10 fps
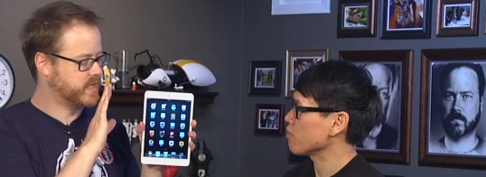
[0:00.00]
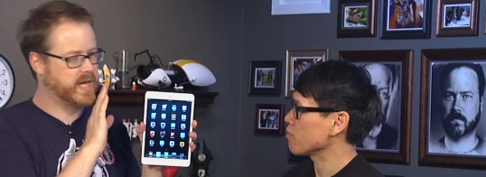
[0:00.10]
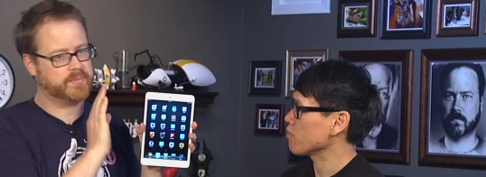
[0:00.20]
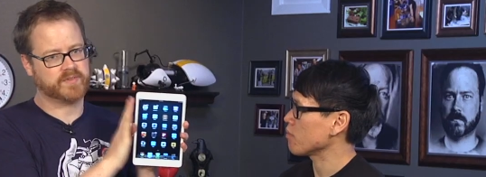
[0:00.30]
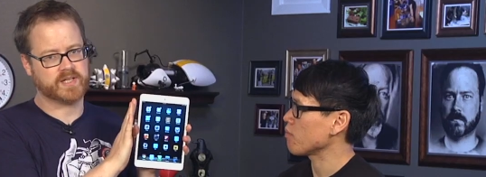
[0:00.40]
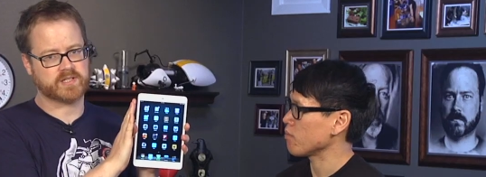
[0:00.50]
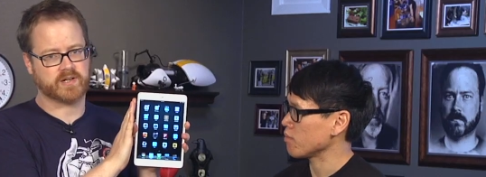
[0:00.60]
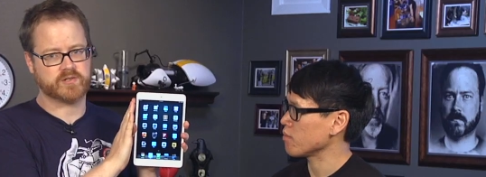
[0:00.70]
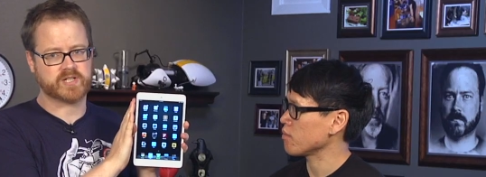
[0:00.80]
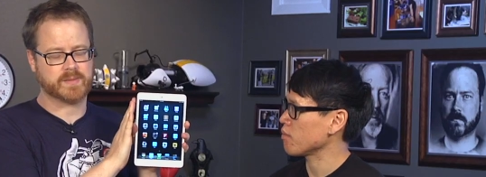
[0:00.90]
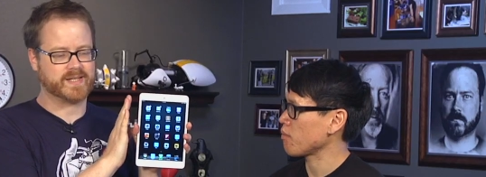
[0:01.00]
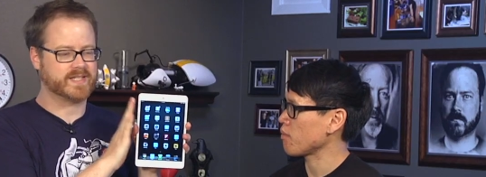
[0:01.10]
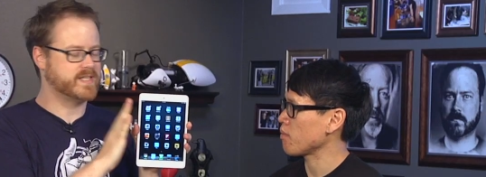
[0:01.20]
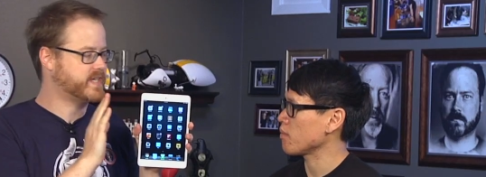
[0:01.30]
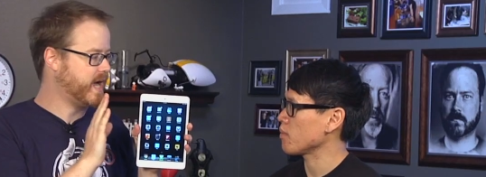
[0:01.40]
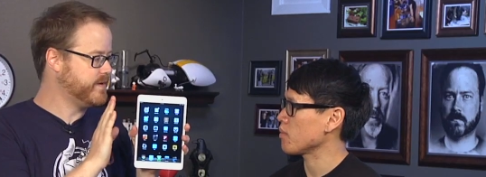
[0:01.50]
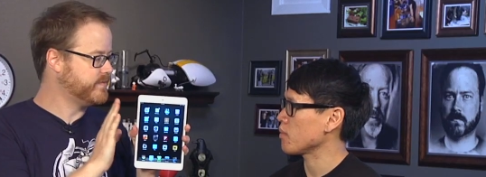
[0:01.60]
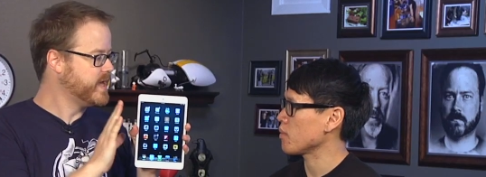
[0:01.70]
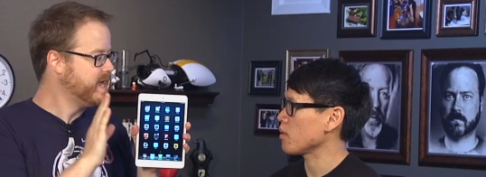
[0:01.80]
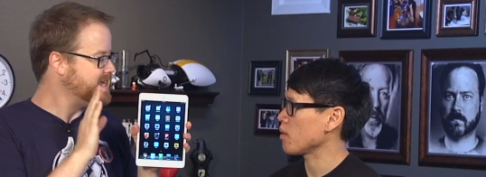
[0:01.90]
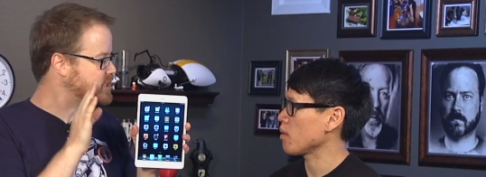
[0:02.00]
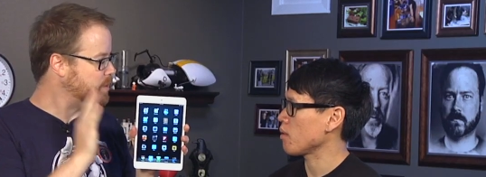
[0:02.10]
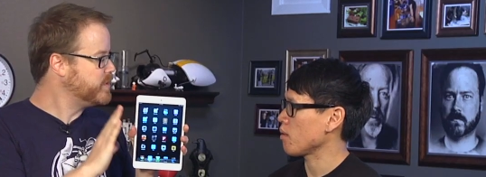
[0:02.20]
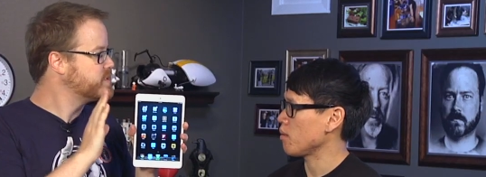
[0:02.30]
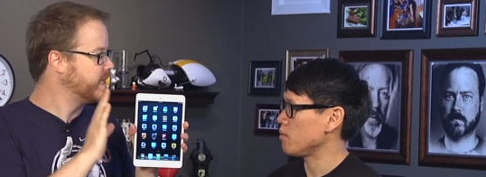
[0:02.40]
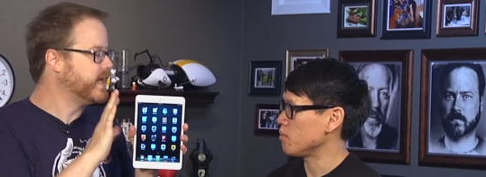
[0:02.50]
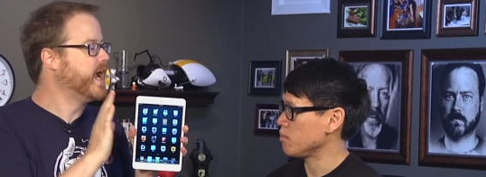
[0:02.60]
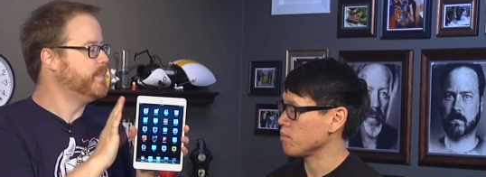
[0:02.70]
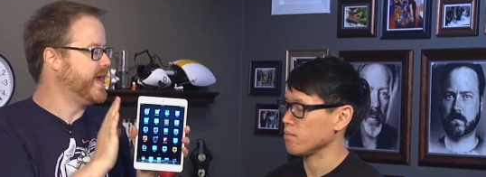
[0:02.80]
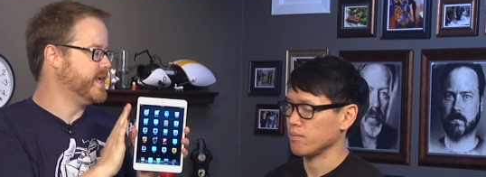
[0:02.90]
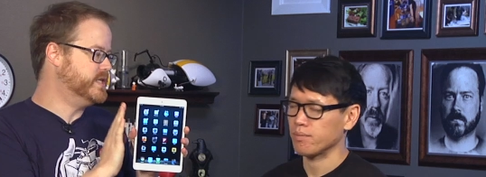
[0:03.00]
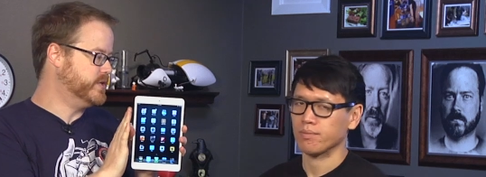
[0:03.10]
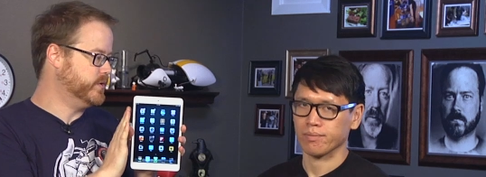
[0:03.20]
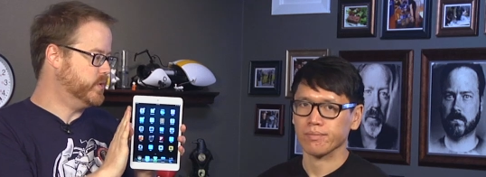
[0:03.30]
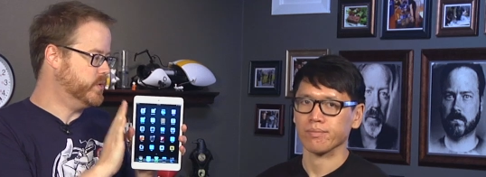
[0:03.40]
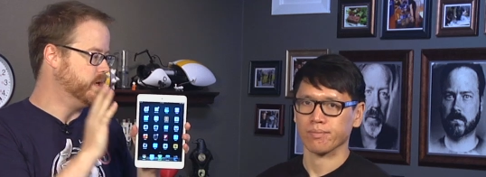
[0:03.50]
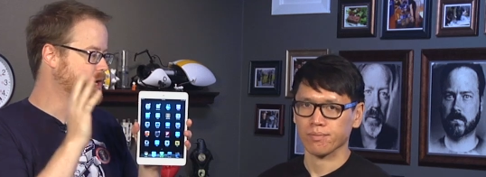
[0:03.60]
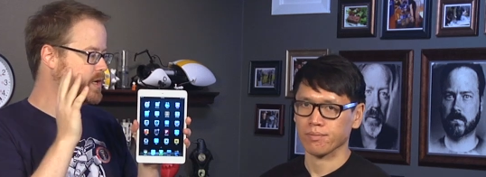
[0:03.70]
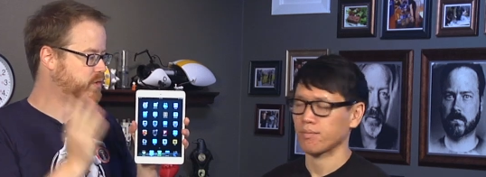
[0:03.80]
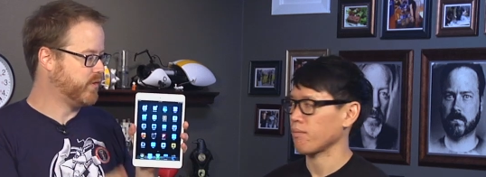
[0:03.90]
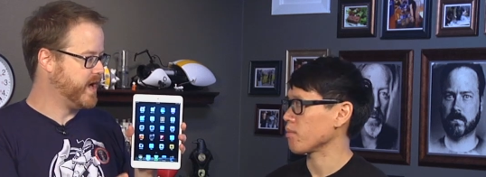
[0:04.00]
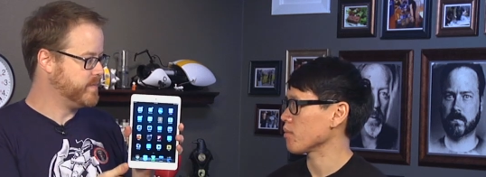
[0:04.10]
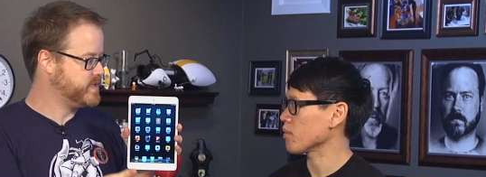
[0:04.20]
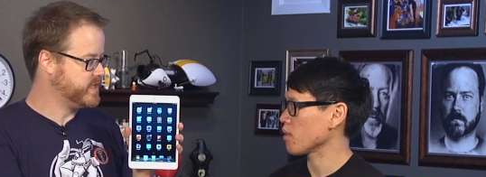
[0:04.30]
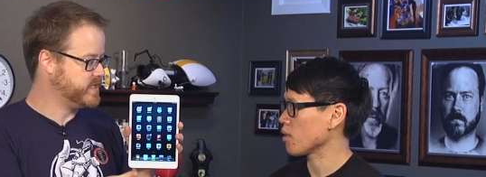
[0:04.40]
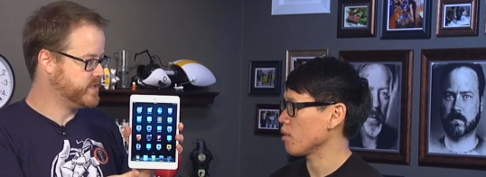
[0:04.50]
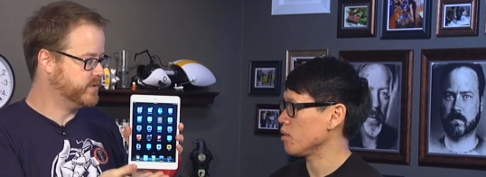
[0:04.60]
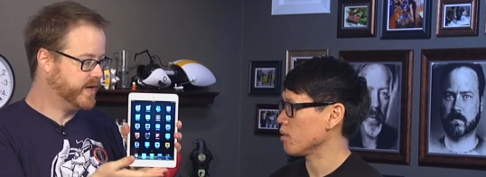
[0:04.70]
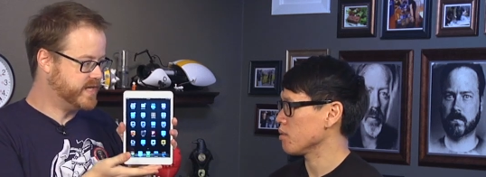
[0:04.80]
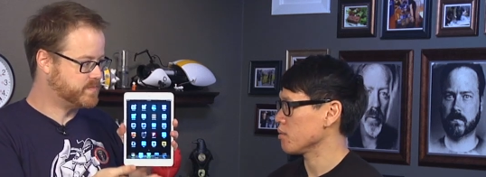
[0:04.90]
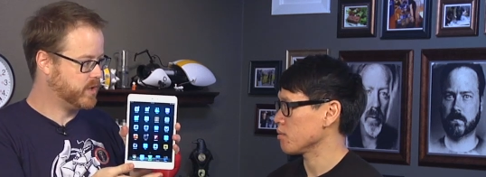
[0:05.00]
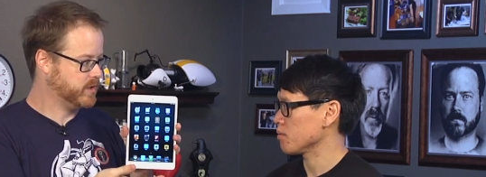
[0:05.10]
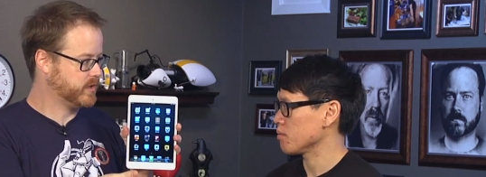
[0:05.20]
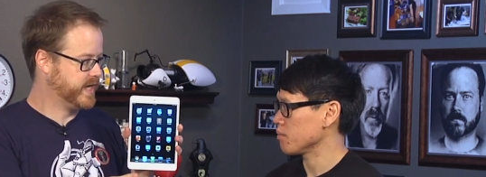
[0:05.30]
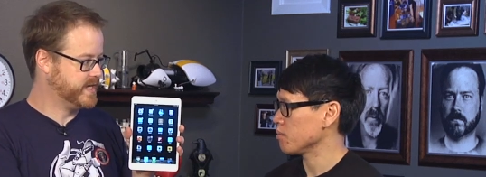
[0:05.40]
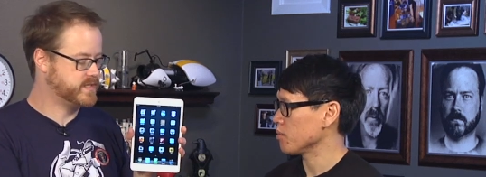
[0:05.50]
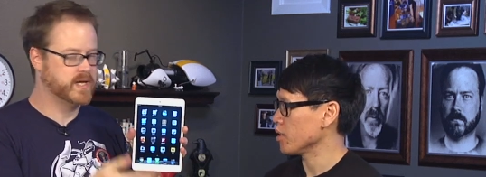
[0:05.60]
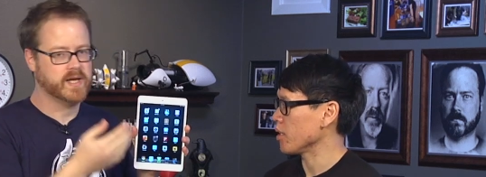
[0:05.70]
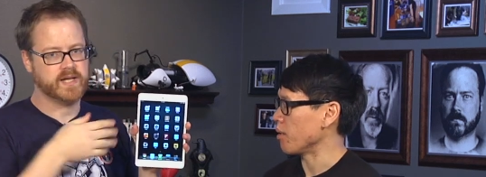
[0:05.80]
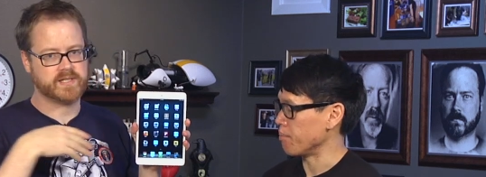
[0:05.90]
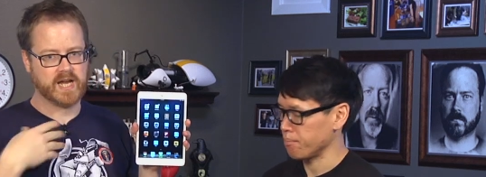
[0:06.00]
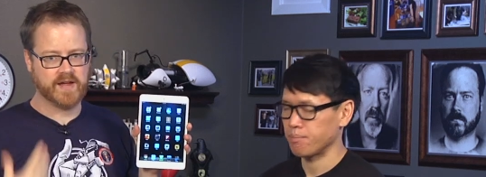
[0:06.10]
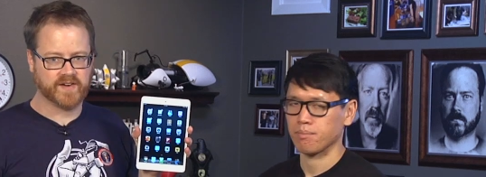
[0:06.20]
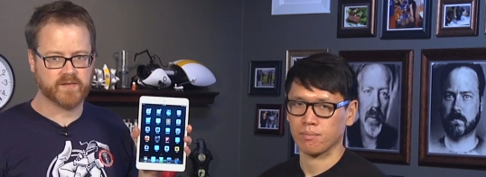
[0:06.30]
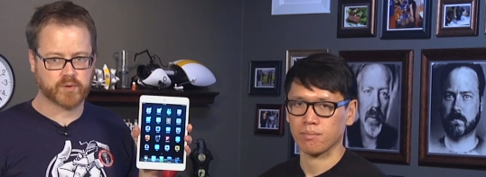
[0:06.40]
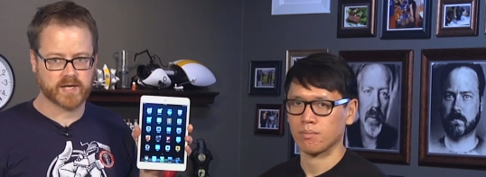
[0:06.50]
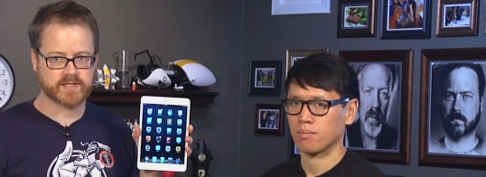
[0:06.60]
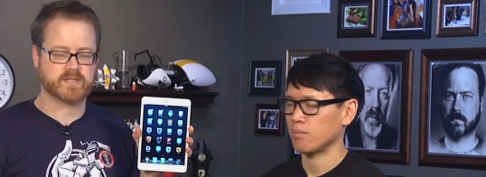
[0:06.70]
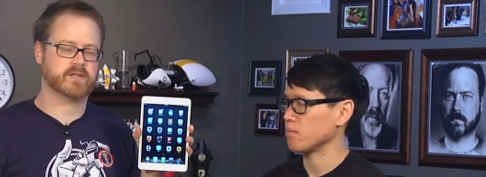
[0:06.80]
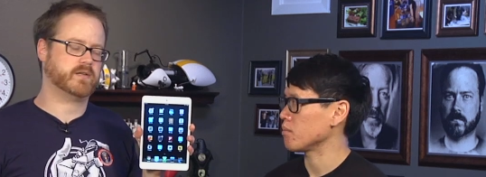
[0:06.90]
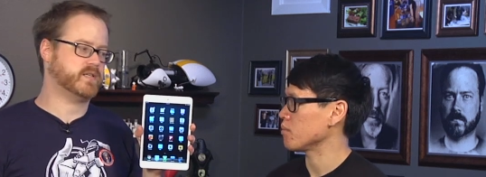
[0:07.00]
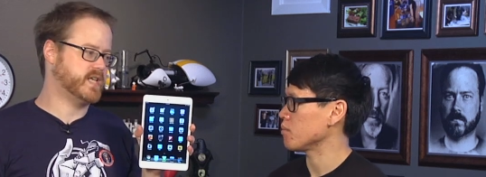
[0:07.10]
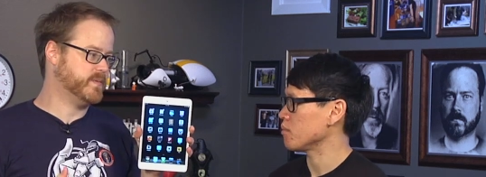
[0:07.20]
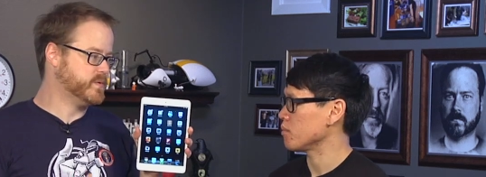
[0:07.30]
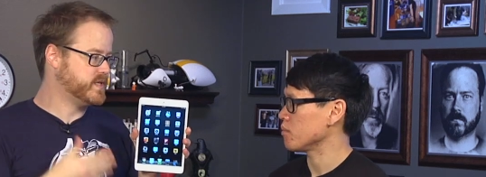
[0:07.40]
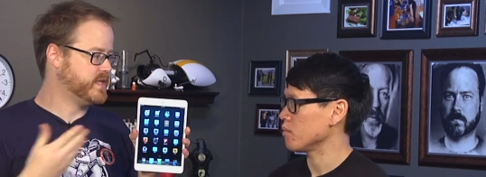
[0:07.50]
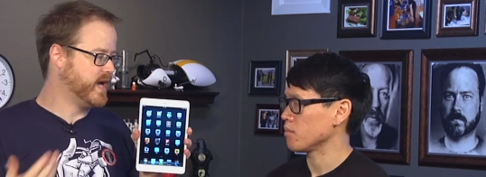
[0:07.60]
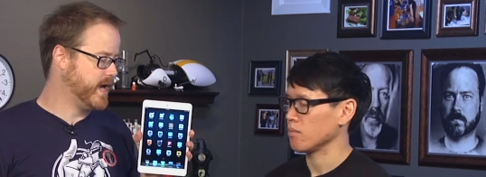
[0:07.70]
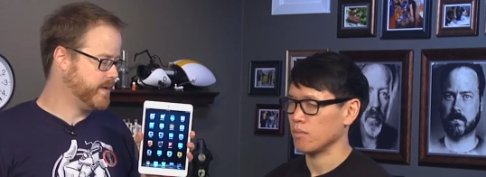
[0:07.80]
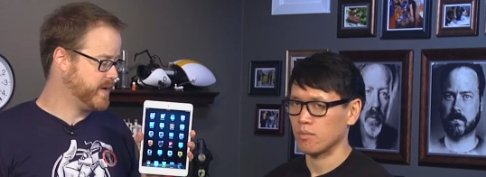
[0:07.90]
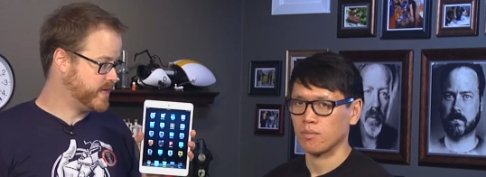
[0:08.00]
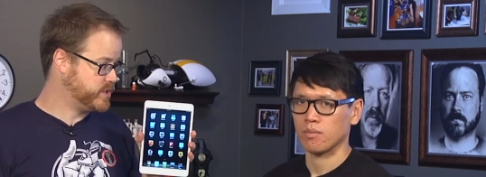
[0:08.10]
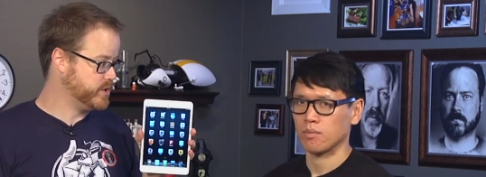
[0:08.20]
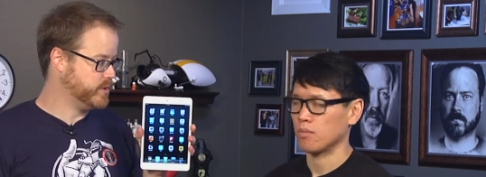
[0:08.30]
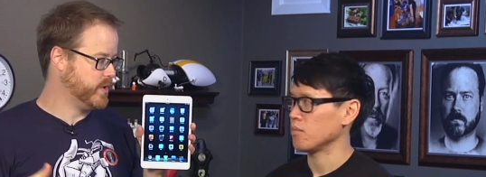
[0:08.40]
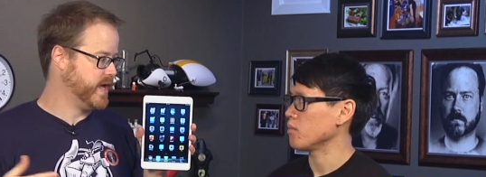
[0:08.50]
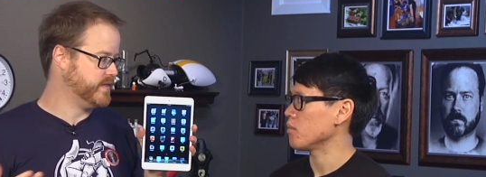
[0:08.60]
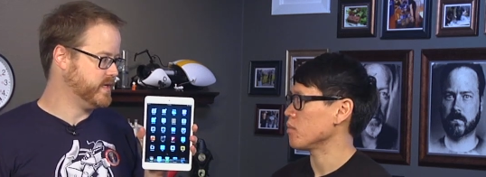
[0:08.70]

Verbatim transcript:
Speaker 1: a couple of things that are interesting about this. It's kind of, it's almost like an iPad 2 crammed into a smaller case. Yeah. It's an A5 processor, the same that was in the iPad 2 and